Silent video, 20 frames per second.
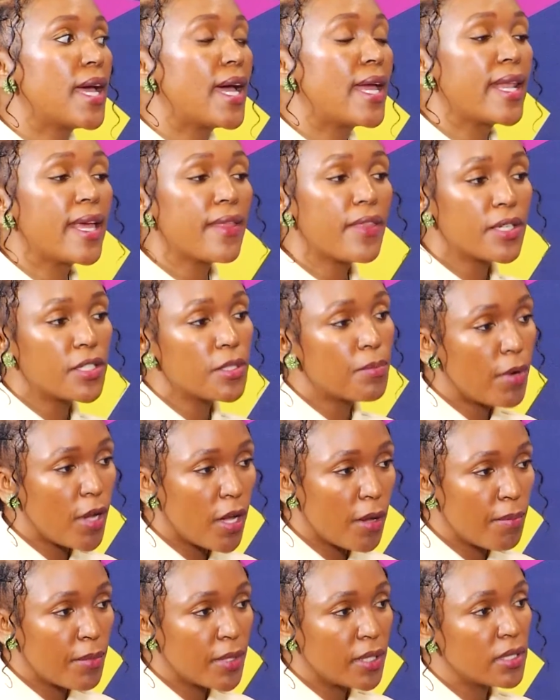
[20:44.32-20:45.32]
another
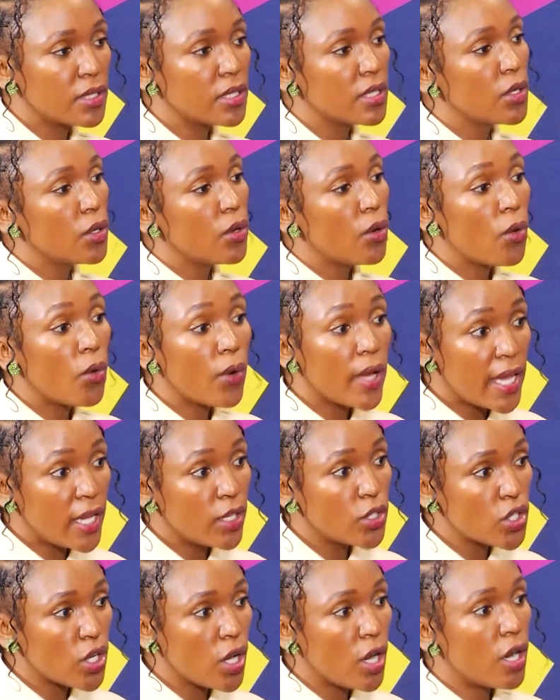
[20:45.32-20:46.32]
department or
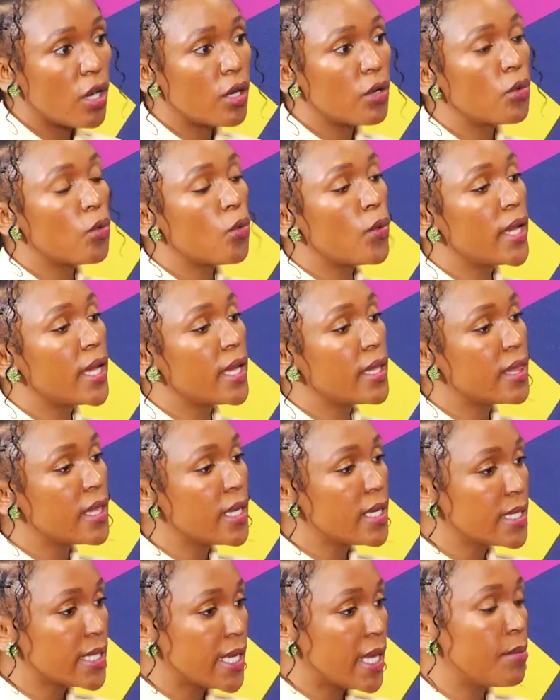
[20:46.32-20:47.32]
HR where
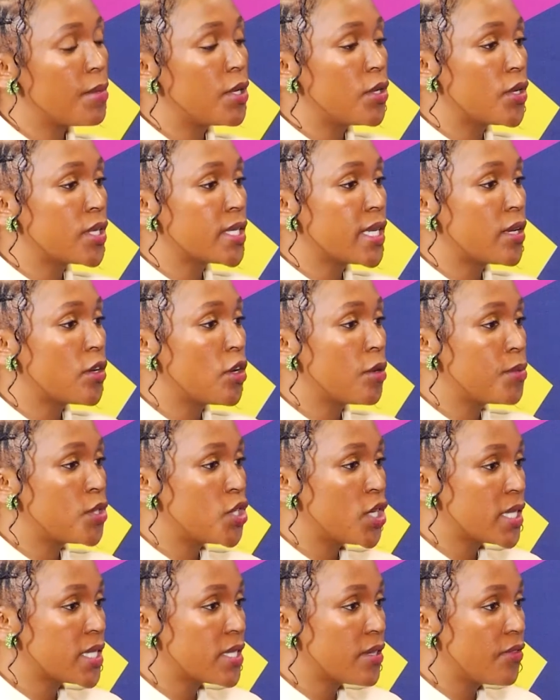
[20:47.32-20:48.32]
things can be looked at
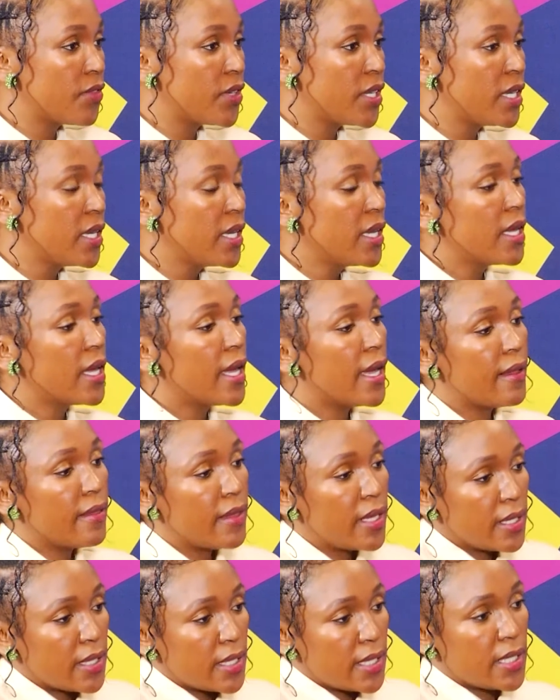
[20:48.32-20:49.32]
objectively
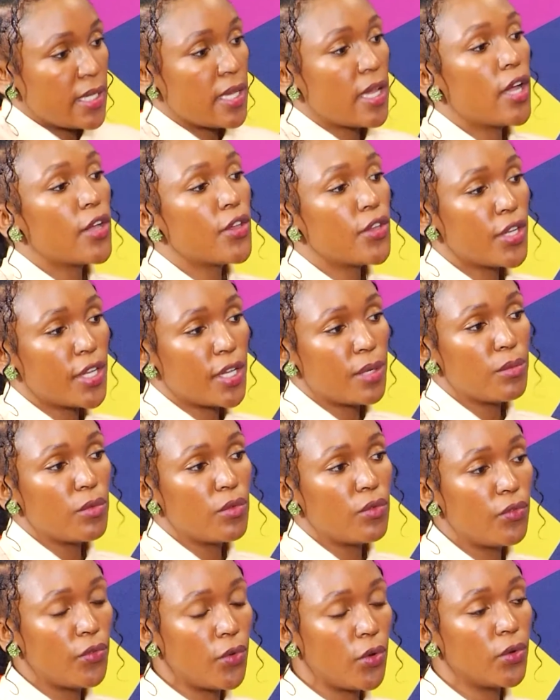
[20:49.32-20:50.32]
and then see how you can
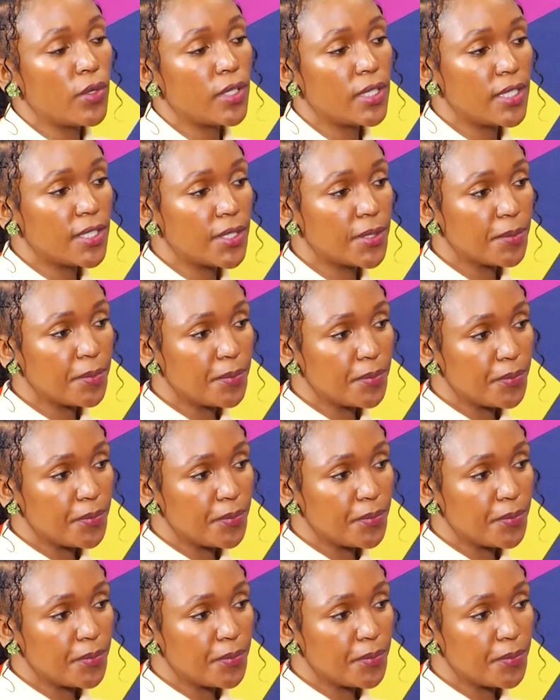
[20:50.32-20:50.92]
move forward.